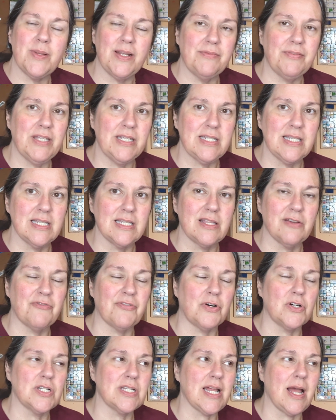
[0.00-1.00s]
but if this is the
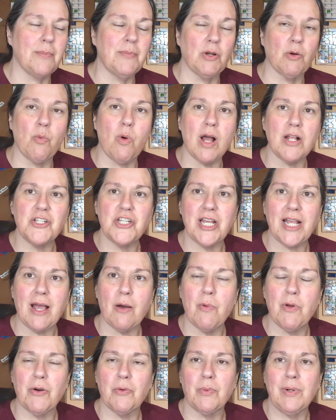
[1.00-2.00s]
first time you're watching, I
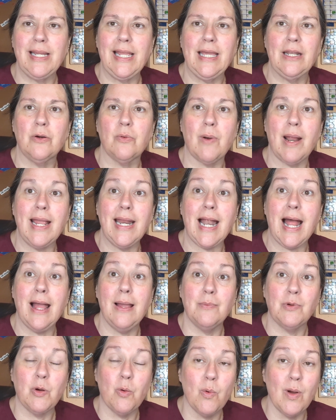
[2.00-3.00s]
want to reiterate I
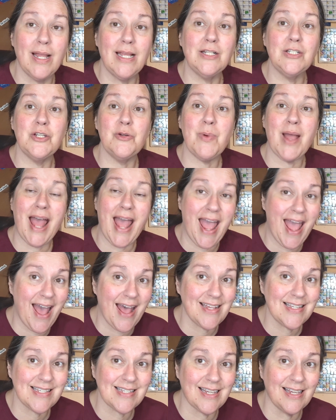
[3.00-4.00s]
am going to
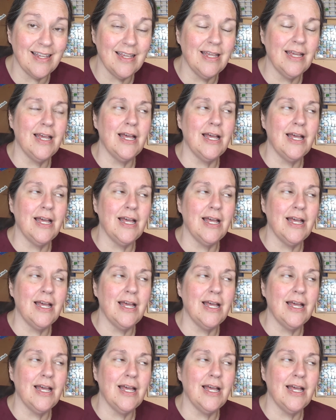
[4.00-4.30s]
ask